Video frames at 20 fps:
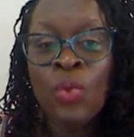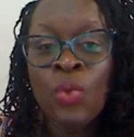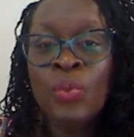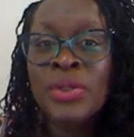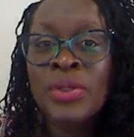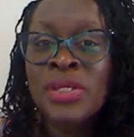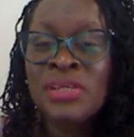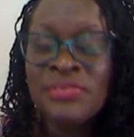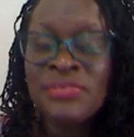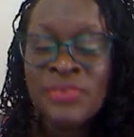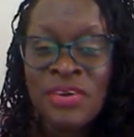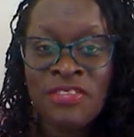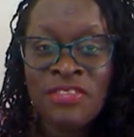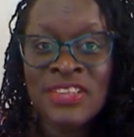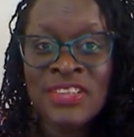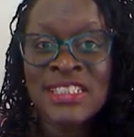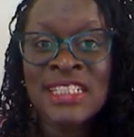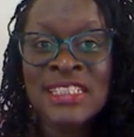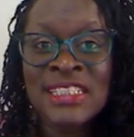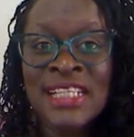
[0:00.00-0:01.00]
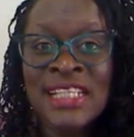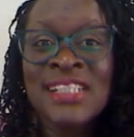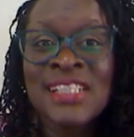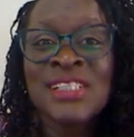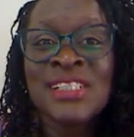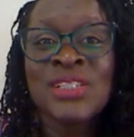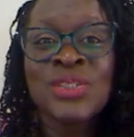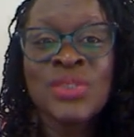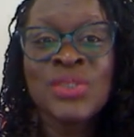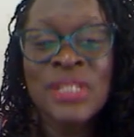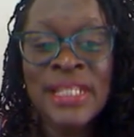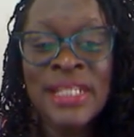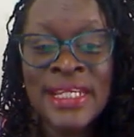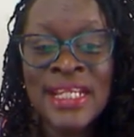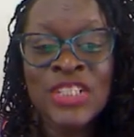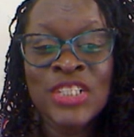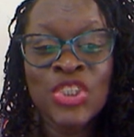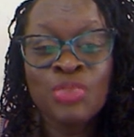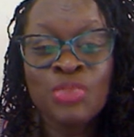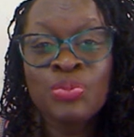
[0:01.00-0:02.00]
we give you a versatile
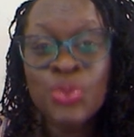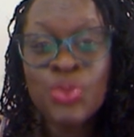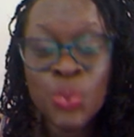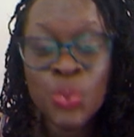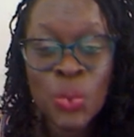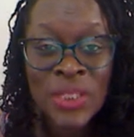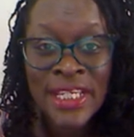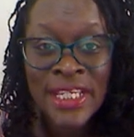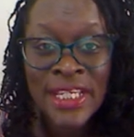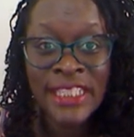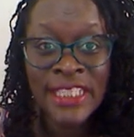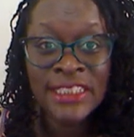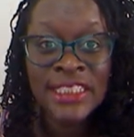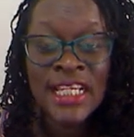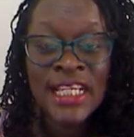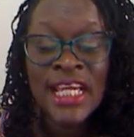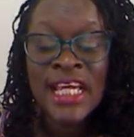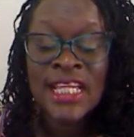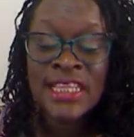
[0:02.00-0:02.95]
leadership toolkit